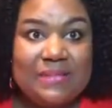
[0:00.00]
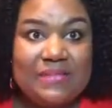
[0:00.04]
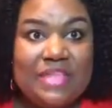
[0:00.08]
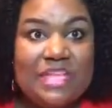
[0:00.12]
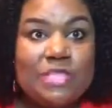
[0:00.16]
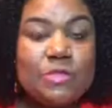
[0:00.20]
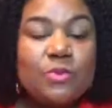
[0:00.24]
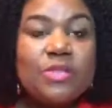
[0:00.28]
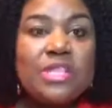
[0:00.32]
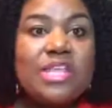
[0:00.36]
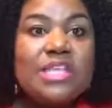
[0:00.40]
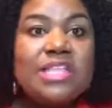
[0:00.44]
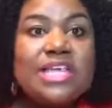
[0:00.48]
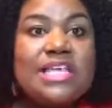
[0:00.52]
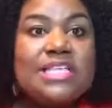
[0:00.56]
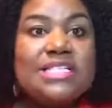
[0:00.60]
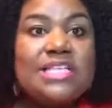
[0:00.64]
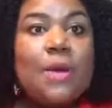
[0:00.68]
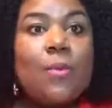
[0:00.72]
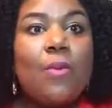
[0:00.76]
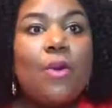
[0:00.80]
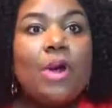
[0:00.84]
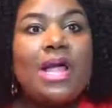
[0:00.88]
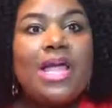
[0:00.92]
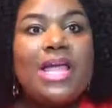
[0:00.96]
These were the things
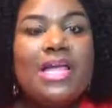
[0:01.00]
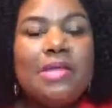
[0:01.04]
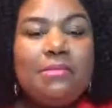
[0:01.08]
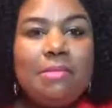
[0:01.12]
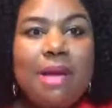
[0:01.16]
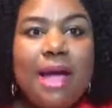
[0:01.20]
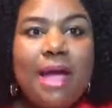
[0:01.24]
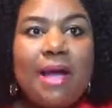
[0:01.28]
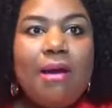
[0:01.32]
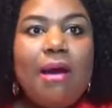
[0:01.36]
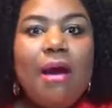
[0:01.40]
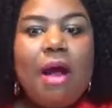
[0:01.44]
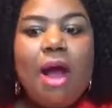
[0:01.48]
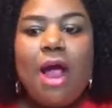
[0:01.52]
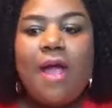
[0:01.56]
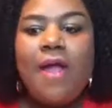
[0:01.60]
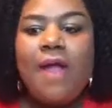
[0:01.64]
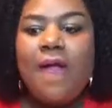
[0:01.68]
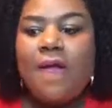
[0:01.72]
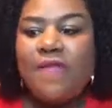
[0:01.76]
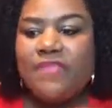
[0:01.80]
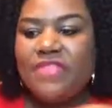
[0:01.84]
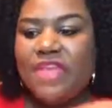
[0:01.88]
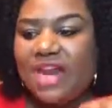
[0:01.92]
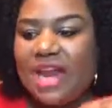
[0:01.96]
that were in my heart
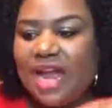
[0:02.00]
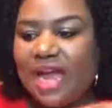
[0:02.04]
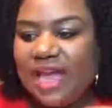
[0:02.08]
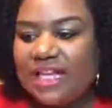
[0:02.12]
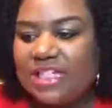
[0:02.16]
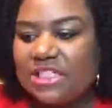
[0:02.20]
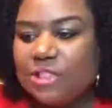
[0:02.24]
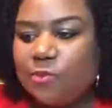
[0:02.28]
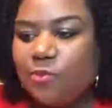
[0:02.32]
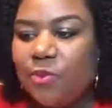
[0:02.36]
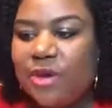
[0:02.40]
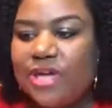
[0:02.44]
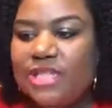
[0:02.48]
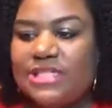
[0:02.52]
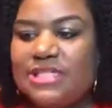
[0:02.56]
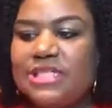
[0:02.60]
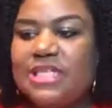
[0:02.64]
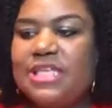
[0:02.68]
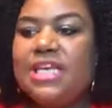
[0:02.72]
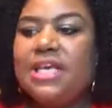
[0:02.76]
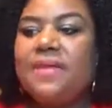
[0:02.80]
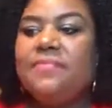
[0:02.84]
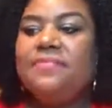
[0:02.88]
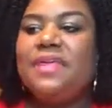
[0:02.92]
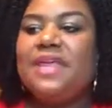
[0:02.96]
that I expressed to
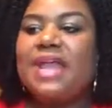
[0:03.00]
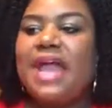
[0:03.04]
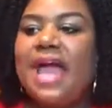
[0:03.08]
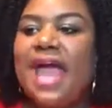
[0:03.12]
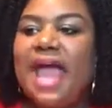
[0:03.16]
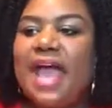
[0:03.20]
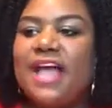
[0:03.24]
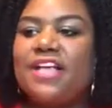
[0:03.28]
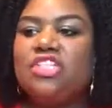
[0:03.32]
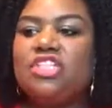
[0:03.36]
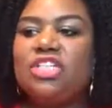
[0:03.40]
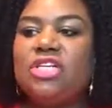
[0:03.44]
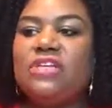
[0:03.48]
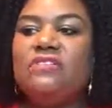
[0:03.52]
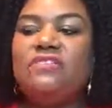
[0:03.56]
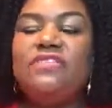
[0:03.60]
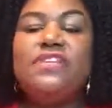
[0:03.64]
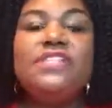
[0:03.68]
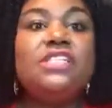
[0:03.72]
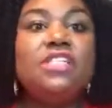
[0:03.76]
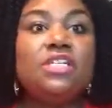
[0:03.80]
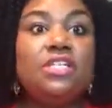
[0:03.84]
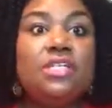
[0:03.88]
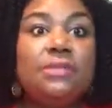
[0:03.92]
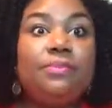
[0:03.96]
him, that I actually
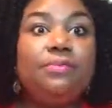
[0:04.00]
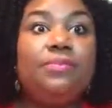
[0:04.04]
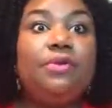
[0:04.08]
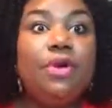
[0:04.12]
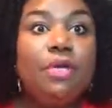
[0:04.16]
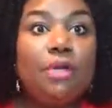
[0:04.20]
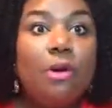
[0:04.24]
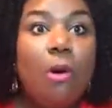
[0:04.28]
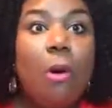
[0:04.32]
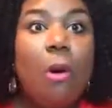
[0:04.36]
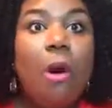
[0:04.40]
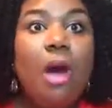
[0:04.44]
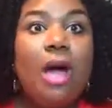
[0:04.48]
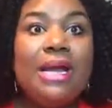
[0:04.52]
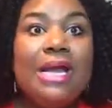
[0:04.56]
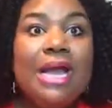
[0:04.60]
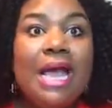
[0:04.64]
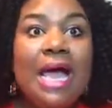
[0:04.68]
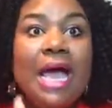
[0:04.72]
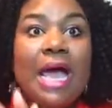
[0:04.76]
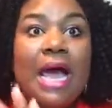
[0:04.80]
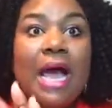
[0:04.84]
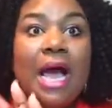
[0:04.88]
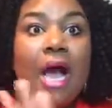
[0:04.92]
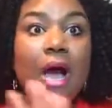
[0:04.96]
physically put on
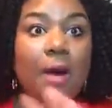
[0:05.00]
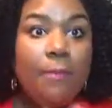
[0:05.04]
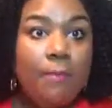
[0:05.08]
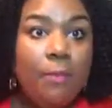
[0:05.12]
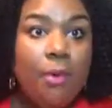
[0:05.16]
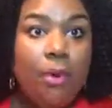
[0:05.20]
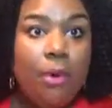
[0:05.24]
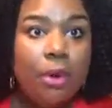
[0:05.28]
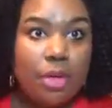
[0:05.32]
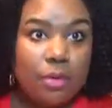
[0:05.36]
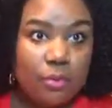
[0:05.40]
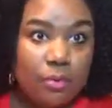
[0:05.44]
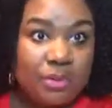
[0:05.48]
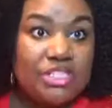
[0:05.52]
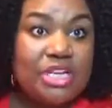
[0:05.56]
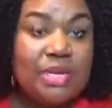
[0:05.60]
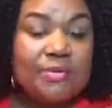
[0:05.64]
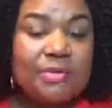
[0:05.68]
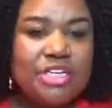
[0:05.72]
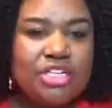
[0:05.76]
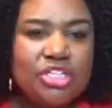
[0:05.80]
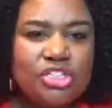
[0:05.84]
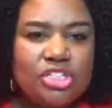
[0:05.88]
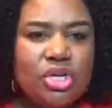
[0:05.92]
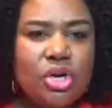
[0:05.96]
a board, which I'm
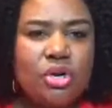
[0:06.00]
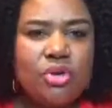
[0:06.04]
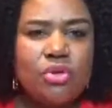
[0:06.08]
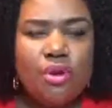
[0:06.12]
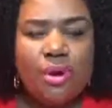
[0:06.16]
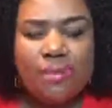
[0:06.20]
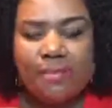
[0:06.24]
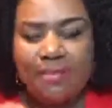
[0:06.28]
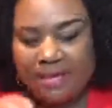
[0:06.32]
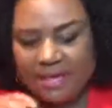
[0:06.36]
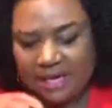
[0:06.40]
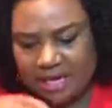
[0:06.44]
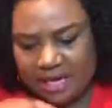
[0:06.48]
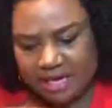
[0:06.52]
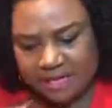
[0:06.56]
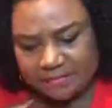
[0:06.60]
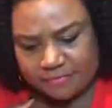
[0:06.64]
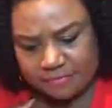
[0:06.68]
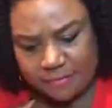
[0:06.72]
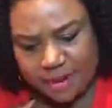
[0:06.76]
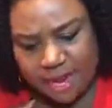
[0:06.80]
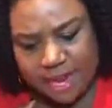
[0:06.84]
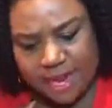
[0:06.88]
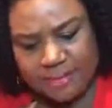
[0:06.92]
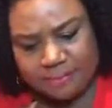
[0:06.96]
going to show you a bit of,
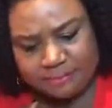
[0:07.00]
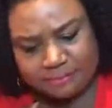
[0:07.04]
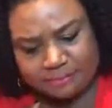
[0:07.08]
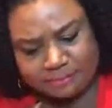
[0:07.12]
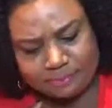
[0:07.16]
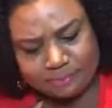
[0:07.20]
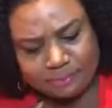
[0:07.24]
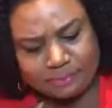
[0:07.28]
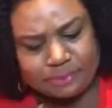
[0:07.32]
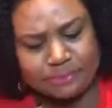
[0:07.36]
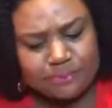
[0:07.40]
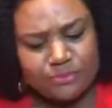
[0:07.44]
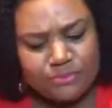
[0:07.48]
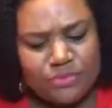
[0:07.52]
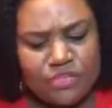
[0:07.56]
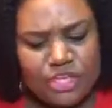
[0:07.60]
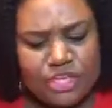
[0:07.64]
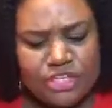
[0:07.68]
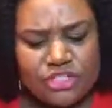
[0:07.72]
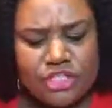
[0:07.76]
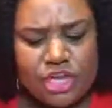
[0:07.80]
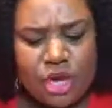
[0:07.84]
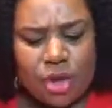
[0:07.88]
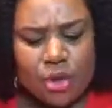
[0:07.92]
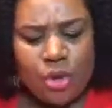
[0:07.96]
right?
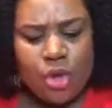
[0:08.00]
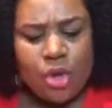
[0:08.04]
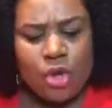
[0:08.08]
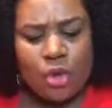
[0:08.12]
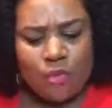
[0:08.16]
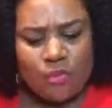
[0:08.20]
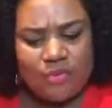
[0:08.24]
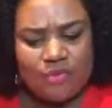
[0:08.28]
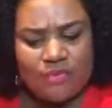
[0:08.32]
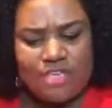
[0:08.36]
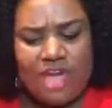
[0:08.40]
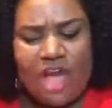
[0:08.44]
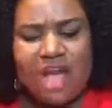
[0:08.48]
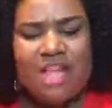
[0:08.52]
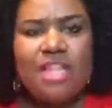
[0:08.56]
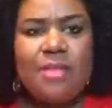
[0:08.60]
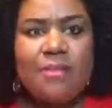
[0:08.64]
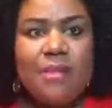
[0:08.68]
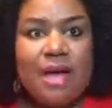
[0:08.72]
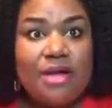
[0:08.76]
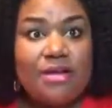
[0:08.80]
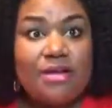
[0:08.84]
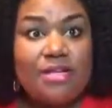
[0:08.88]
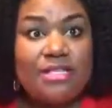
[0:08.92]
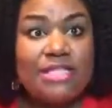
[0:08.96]
So we've talked
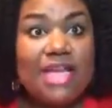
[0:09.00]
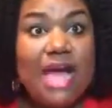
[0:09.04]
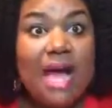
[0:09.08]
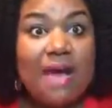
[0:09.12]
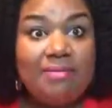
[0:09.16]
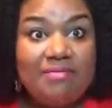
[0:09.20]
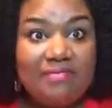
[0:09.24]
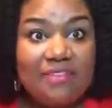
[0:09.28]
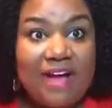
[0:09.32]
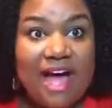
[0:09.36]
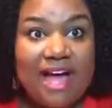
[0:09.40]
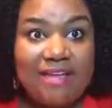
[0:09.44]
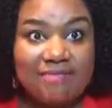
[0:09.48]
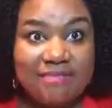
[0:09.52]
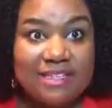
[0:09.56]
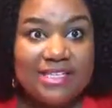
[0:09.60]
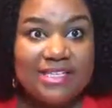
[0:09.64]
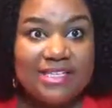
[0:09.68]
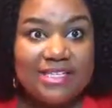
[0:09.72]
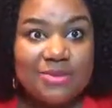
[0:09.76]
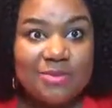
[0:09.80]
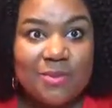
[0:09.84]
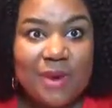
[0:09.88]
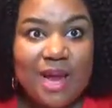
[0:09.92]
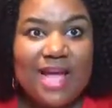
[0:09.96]
about your top 5
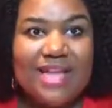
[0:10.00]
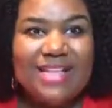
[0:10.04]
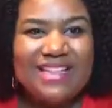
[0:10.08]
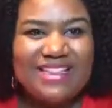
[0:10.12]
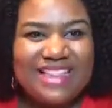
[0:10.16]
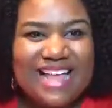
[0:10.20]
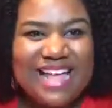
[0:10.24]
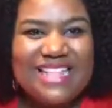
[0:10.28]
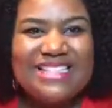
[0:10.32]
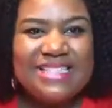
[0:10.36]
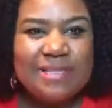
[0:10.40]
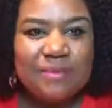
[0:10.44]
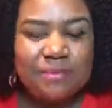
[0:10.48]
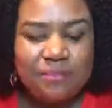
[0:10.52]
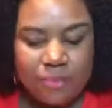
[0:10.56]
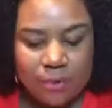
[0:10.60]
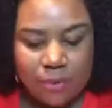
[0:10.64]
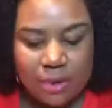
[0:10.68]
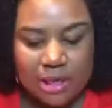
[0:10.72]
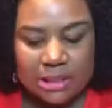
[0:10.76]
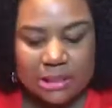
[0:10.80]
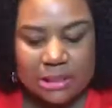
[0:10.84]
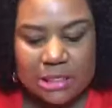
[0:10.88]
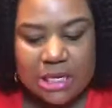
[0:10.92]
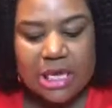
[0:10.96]
list, right? That's
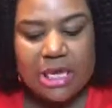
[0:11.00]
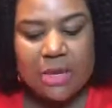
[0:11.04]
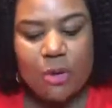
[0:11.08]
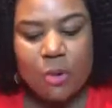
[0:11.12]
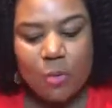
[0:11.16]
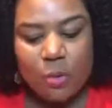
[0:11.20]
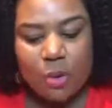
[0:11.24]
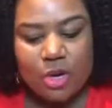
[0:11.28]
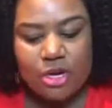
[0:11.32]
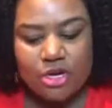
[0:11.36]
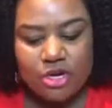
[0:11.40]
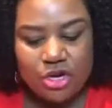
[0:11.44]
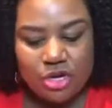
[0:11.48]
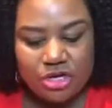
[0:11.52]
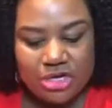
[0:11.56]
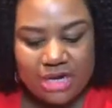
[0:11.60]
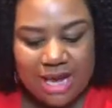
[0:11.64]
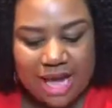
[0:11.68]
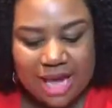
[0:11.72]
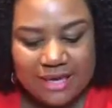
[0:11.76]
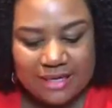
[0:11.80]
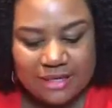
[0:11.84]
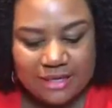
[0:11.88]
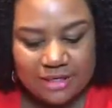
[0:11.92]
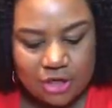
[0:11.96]
important. What are your
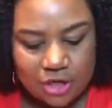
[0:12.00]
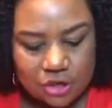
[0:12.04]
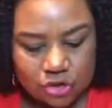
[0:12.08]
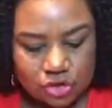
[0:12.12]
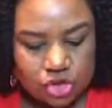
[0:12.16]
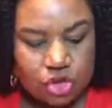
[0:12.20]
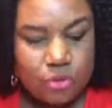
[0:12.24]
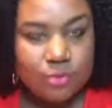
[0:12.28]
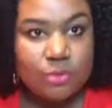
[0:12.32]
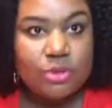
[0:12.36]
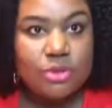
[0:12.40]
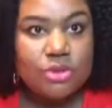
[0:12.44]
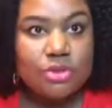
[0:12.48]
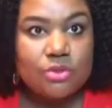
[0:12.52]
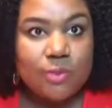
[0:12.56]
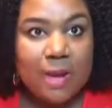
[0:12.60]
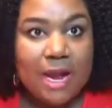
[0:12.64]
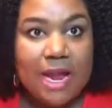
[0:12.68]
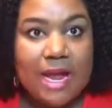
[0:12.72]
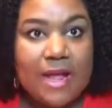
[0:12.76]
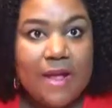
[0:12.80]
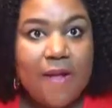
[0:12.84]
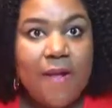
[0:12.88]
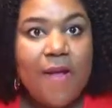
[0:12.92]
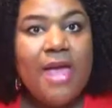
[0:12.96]
non-negotiables,
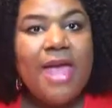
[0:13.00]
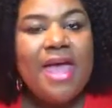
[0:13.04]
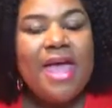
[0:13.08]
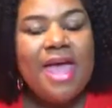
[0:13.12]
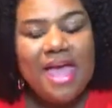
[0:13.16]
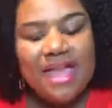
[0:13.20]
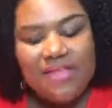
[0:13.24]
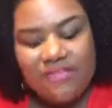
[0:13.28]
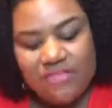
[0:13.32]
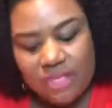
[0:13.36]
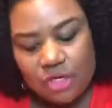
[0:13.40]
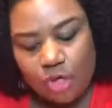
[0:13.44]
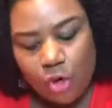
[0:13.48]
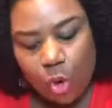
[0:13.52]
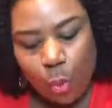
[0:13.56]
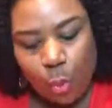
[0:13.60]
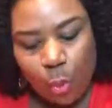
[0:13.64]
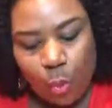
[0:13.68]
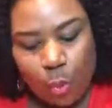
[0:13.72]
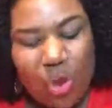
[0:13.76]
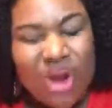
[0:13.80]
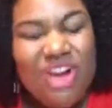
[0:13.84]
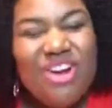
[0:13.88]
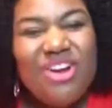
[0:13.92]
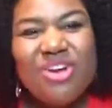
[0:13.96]
right? And then
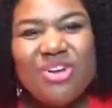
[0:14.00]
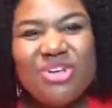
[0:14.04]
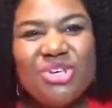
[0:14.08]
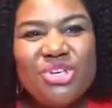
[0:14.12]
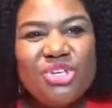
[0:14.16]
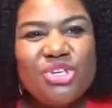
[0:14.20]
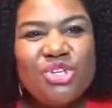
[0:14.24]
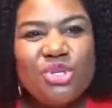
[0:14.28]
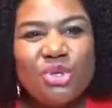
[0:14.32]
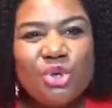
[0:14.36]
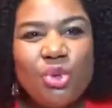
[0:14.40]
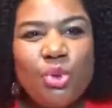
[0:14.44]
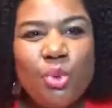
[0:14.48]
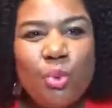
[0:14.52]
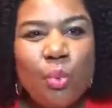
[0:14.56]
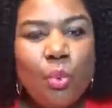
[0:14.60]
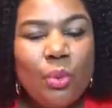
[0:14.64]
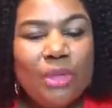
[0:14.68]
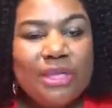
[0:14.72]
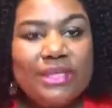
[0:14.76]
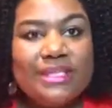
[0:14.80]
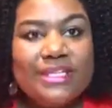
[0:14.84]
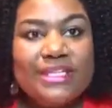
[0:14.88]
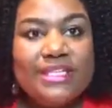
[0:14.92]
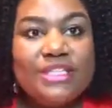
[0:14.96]
what are you
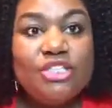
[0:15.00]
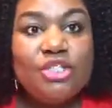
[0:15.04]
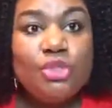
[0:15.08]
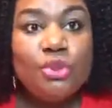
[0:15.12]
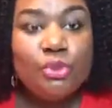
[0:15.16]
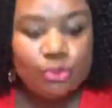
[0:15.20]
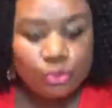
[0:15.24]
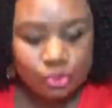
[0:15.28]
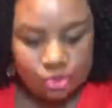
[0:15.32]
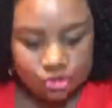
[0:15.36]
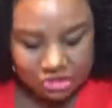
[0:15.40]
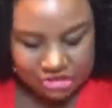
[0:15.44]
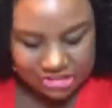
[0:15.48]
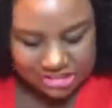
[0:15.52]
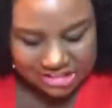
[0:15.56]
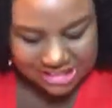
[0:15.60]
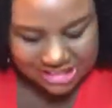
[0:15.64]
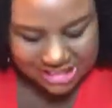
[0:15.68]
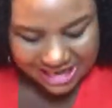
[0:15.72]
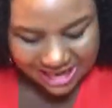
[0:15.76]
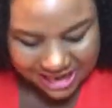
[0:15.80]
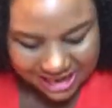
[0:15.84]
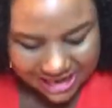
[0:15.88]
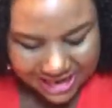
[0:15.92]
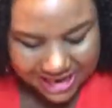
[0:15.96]
willing to
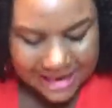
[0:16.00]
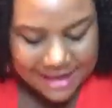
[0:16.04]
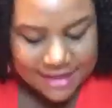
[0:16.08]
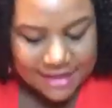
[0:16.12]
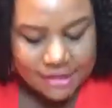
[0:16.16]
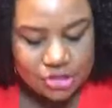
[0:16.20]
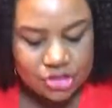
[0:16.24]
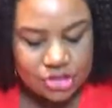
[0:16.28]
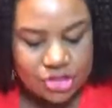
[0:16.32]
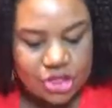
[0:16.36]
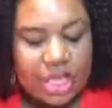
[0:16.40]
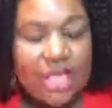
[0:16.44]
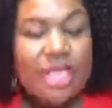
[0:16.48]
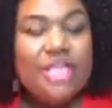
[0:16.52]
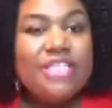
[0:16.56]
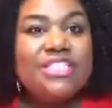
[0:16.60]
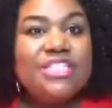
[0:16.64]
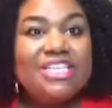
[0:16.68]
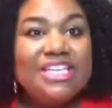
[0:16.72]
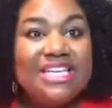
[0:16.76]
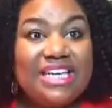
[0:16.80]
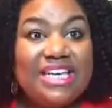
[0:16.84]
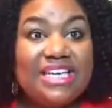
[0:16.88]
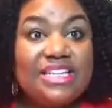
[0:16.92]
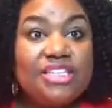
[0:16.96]
change
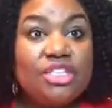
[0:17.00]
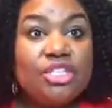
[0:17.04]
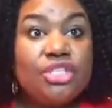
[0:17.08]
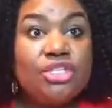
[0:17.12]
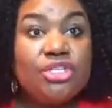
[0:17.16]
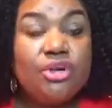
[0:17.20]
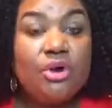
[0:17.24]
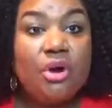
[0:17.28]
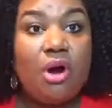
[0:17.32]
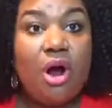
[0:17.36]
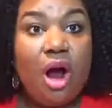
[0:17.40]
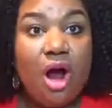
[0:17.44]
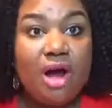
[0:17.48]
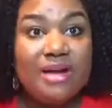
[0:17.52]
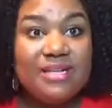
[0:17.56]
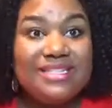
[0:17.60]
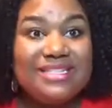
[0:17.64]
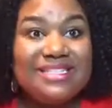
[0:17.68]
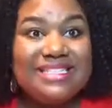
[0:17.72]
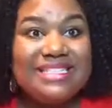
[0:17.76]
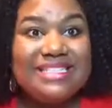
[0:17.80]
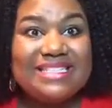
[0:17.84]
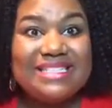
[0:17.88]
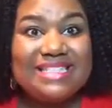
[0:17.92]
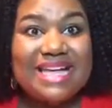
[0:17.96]
to get to your
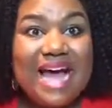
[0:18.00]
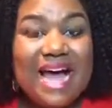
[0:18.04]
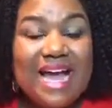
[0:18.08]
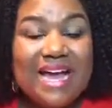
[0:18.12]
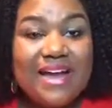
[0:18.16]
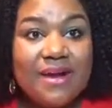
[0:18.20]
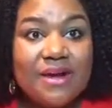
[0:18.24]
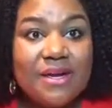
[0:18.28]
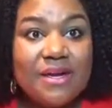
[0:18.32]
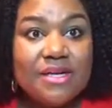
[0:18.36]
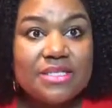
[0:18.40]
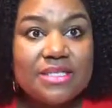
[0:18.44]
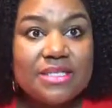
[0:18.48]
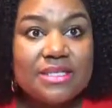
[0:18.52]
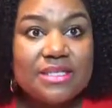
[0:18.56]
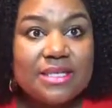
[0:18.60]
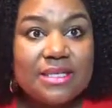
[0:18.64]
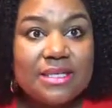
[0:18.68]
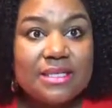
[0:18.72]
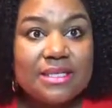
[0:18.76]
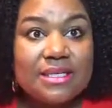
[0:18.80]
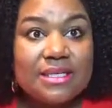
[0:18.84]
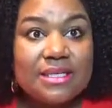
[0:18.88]
heart's desires?